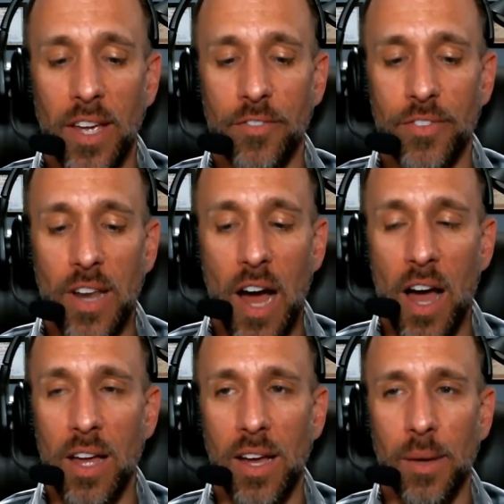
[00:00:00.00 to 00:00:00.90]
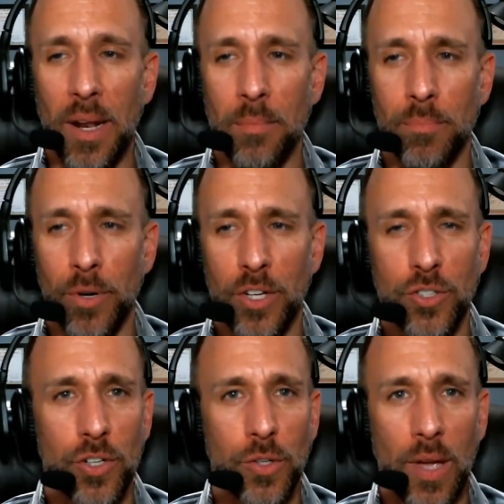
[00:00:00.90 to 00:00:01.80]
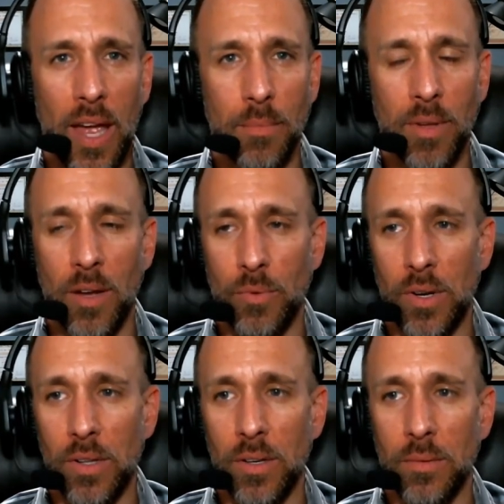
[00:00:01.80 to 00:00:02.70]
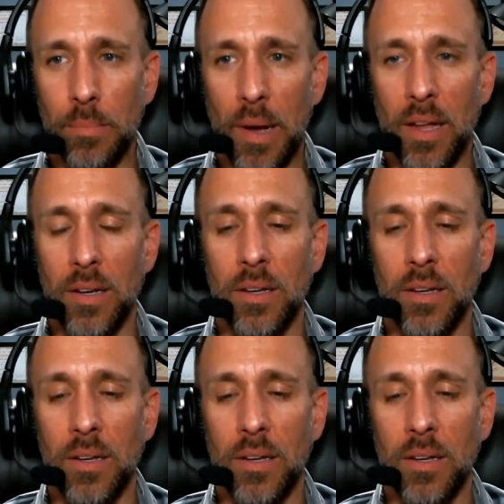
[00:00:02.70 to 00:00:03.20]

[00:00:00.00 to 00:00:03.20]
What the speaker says: not, I mean, I'm pretty sure you can be on Ritalin, but